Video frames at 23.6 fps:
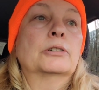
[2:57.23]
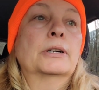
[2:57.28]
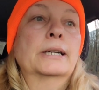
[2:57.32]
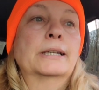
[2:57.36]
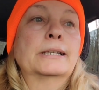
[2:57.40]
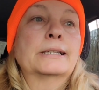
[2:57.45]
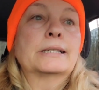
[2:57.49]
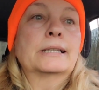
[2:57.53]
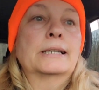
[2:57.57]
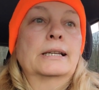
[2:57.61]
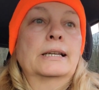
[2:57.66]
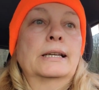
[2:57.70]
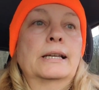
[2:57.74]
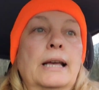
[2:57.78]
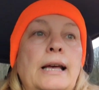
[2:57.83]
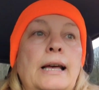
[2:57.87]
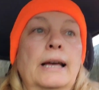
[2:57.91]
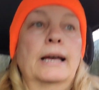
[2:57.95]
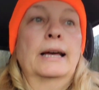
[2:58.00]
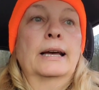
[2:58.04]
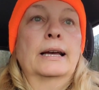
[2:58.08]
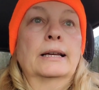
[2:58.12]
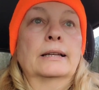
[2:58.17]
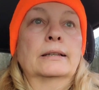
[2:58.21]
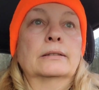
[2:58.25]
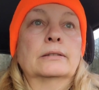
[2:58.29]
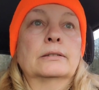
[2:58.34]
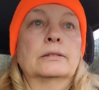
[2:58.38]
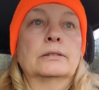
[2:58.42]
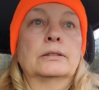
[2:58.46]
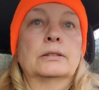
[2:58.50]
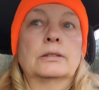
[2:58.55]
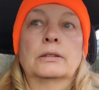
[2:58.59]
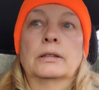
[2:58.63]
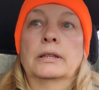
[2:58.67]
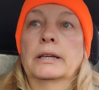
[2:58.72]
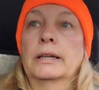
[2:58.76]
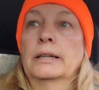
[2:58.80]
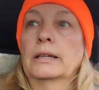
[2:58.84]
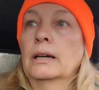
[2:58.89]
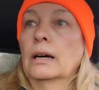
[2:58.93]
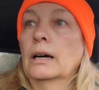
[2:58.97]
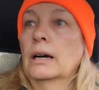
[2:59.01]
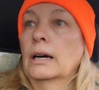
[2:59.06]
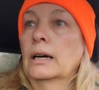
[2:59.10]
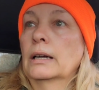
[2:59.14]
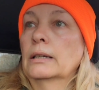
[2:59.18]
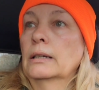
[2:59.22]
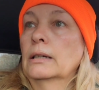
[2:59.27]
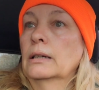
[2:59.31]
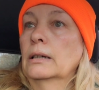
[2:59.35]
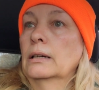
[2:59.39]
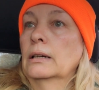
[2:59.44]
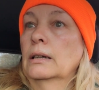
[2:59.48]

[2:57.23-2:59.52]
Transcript: crazy and they got